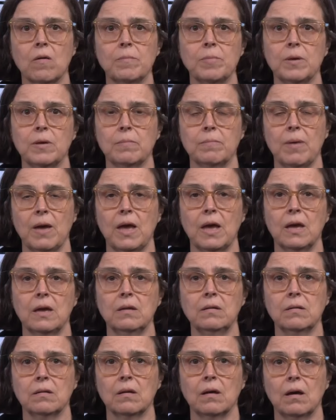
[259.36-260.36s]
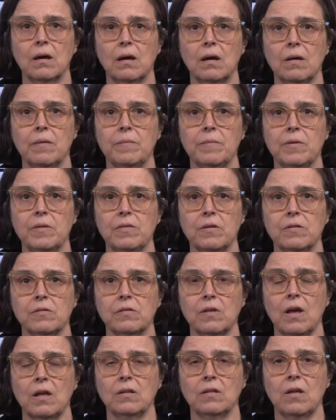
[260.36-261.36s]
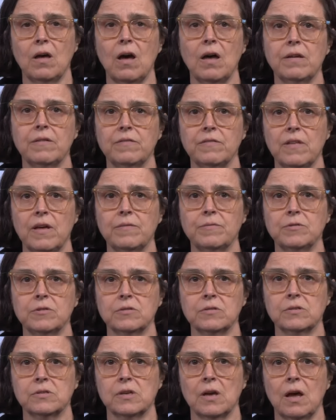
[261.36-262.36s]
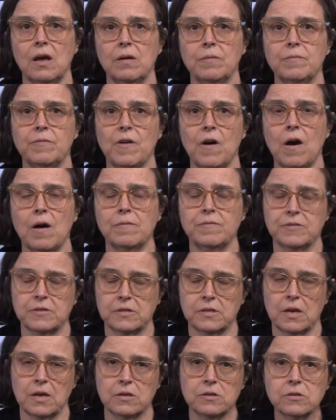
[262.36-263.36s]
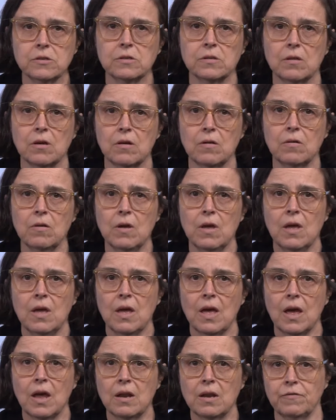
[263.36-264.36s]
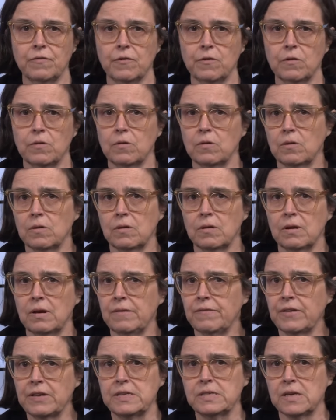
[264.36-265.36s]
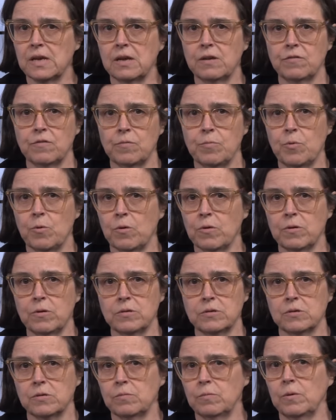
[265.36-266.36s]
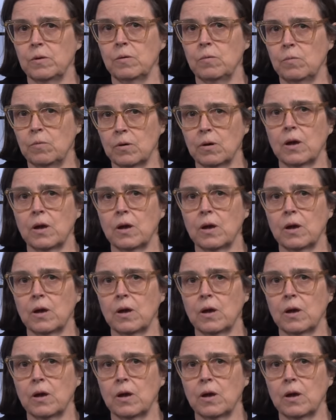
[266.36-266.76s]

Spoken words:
are being paid. There's a lot of levels of obfuscation though, and for an investigative reporter, it's a real